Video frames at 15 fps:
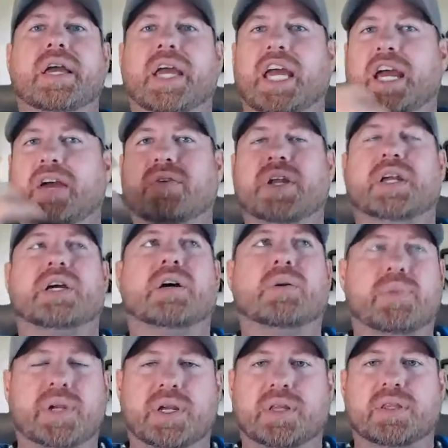every
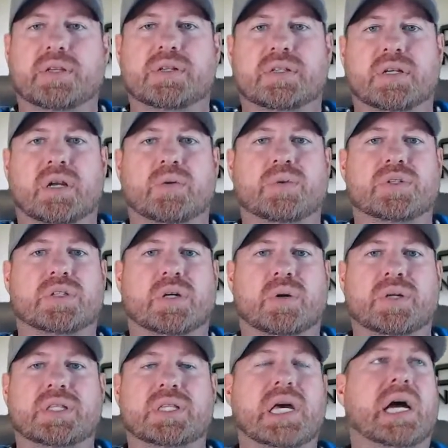company under the sun was
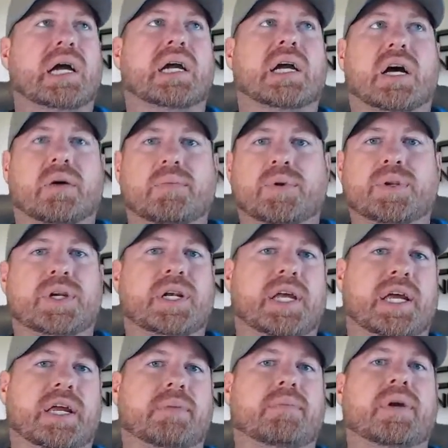throwing .com on their
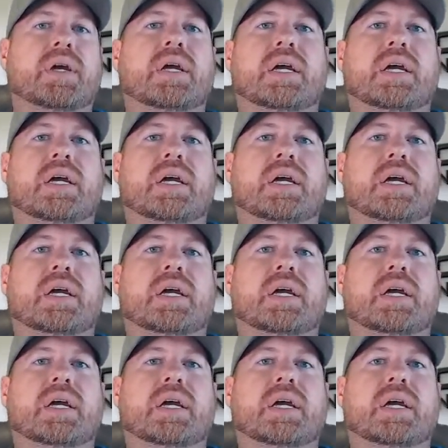name,